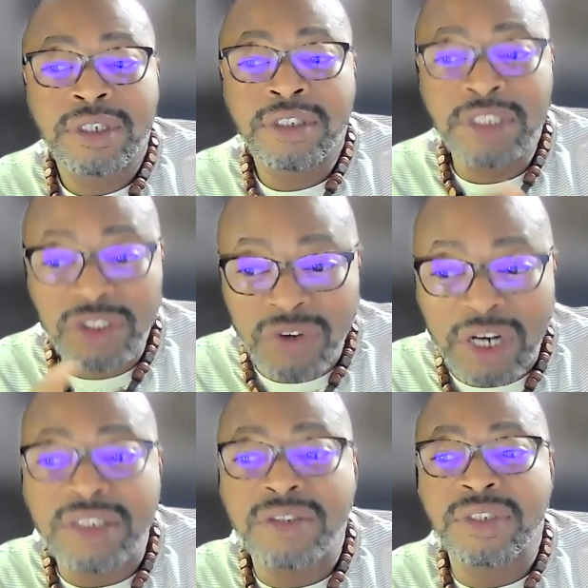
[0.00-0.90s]
the
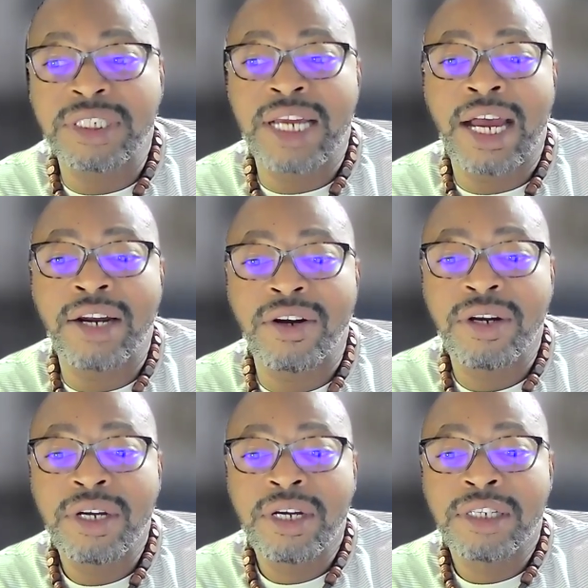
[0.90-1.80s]
instructional designer,
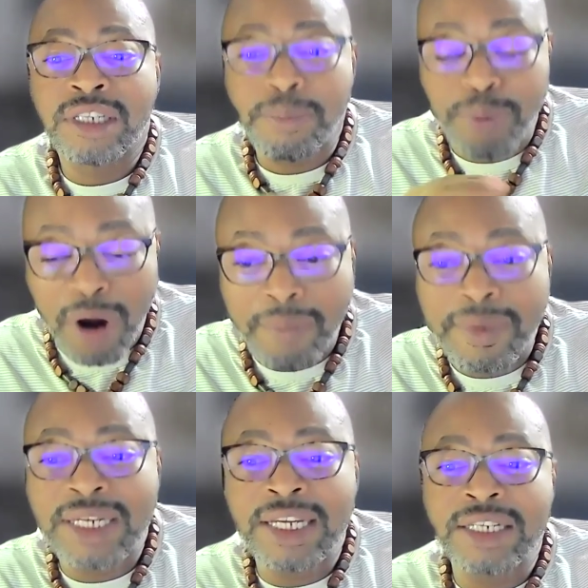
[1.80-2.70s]
the
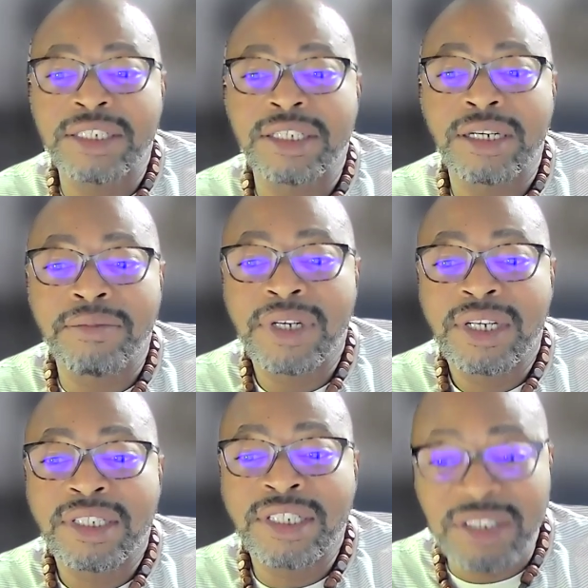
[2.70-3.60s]
department leadership,
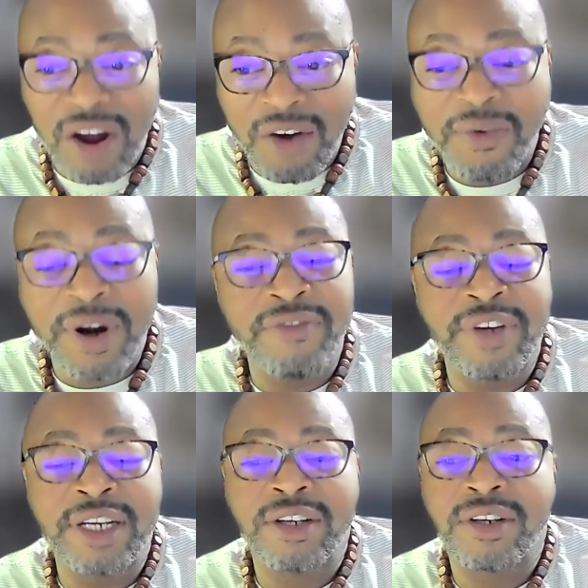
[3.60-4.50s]
the software
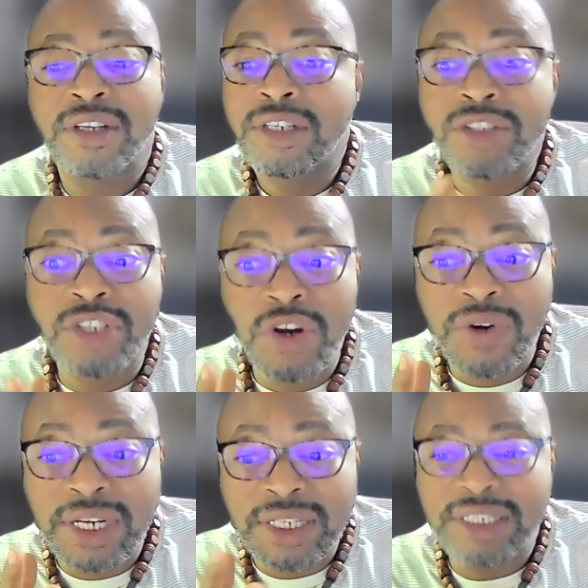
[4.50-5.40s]
vendor,
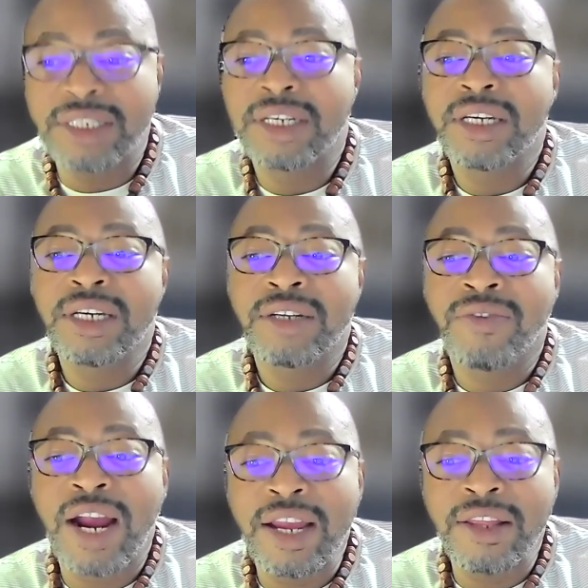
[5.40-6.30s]
students,
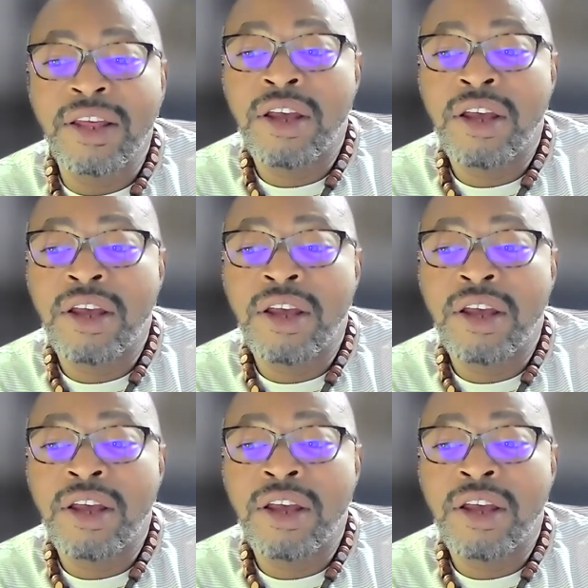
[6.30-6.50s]
right?